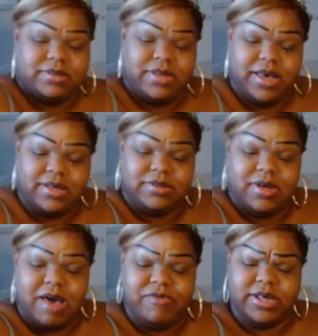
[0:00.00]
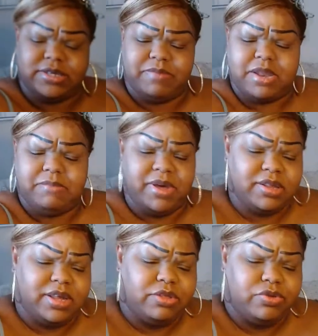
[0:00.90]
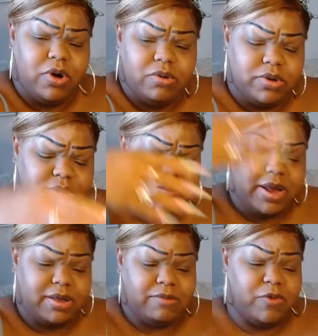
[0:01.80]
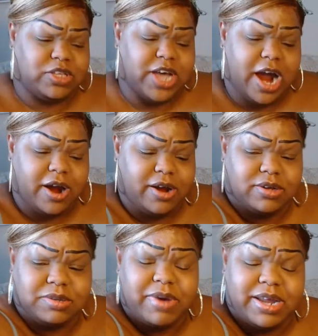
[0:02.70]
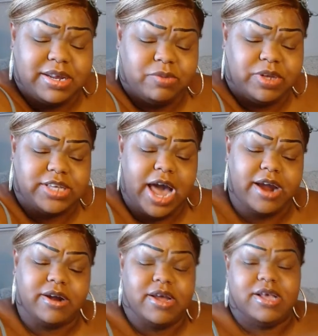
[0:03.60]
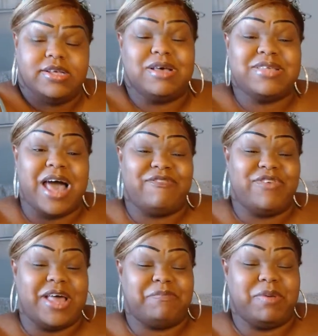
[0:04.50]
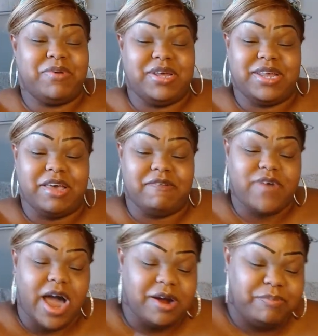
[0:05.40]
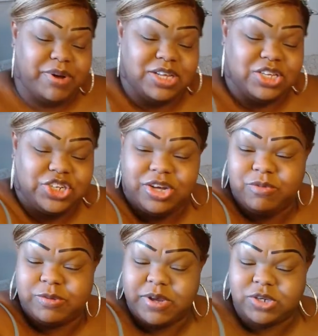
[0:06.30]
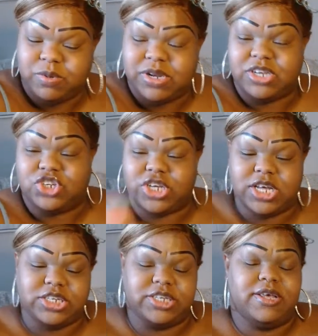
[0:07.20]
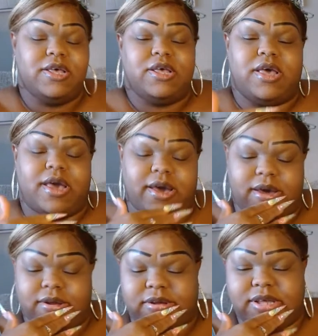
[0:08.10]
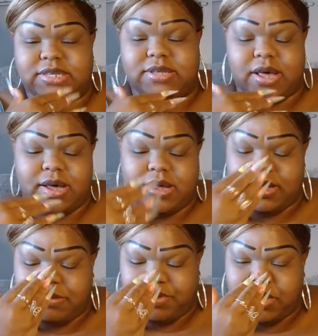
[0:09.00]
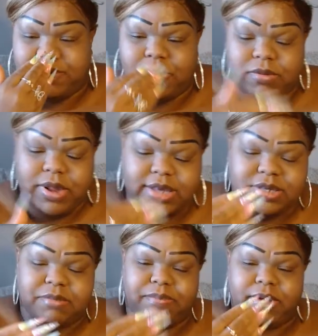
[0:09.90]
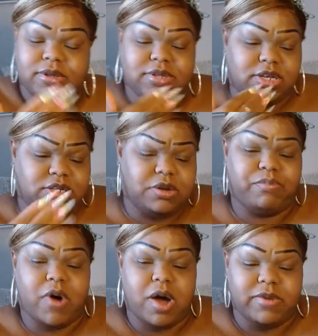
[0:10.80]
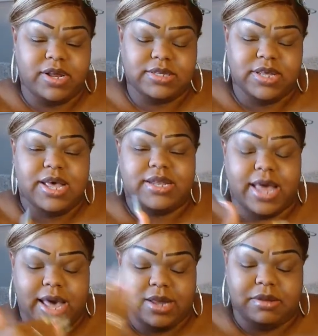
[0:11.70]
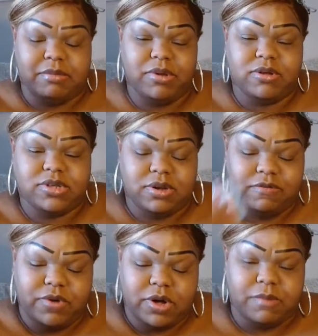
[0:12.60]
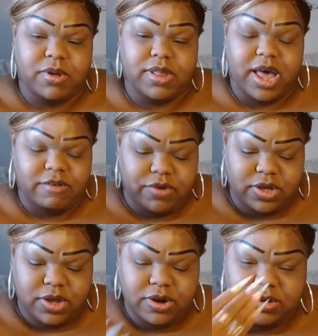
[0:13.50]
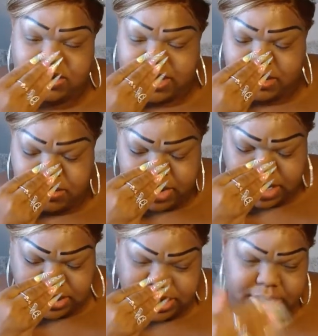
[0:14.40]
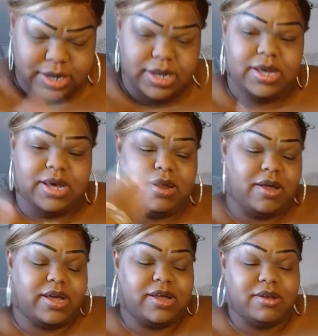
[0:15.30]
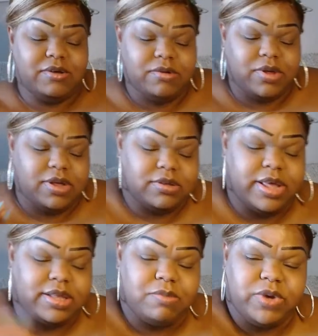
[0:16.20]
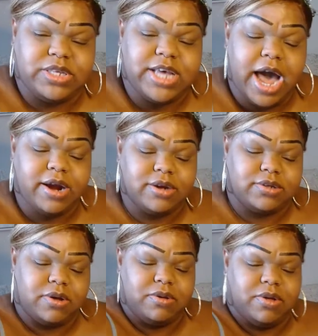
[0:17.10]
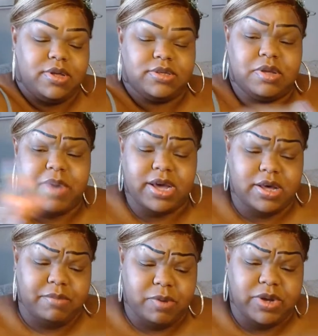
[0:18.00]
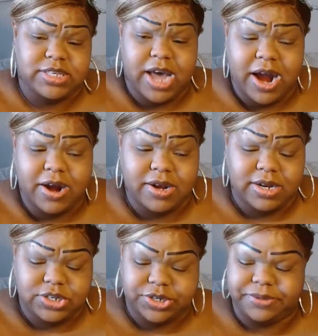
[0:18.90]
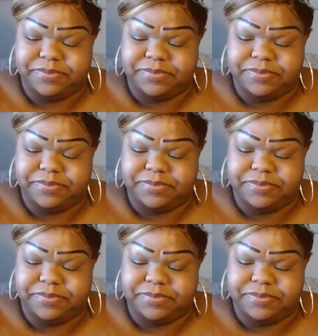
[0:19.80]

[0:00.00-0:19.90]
Yeah, so I feel like somebody being dethroned or somebody retiring or somebody need to retire. Sometimes I feel like people need to get fired, put in jail, especially when these judges and these uh, people that's in position of prominence that had the ability to fuck up your life for years. They do that shit, and all they can do is let them retire. So somebody could be retiring and shit.